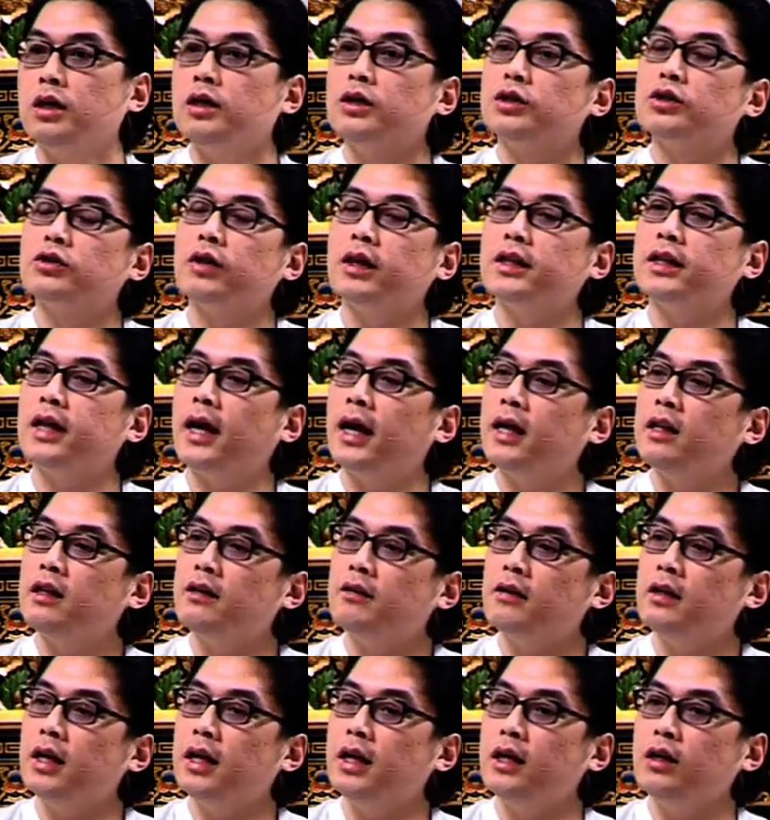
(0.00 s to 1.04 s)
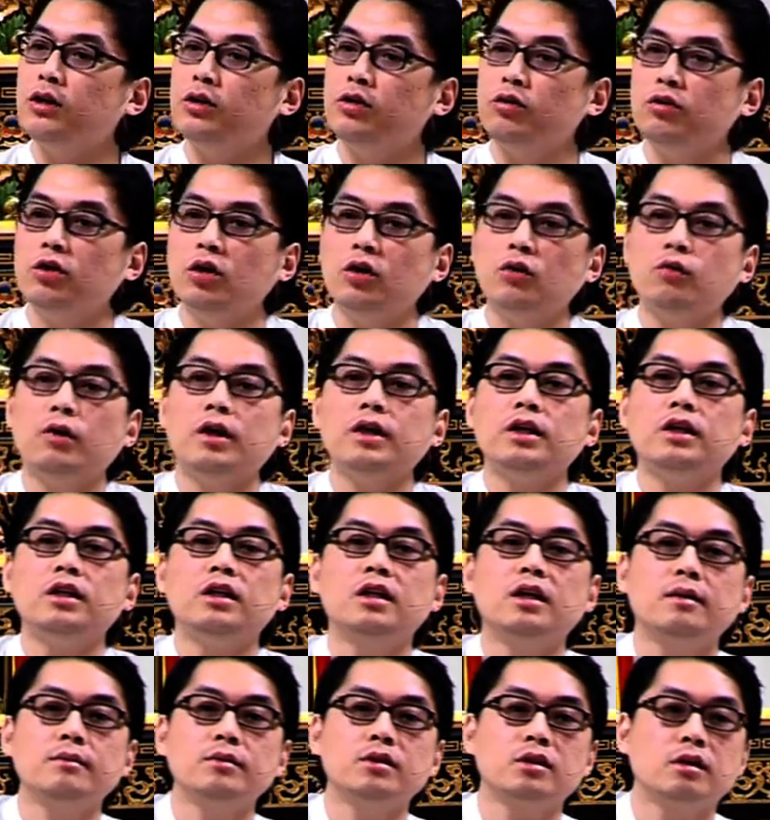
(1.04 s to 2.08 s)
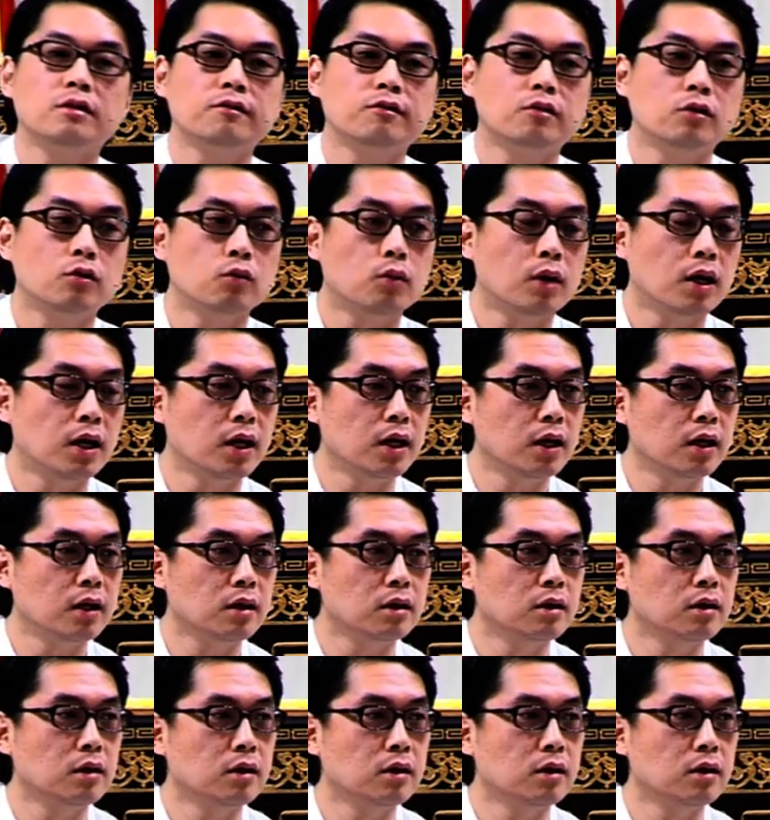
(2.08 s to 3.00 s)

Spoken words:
So at the end of the day, you know what yidams are for what,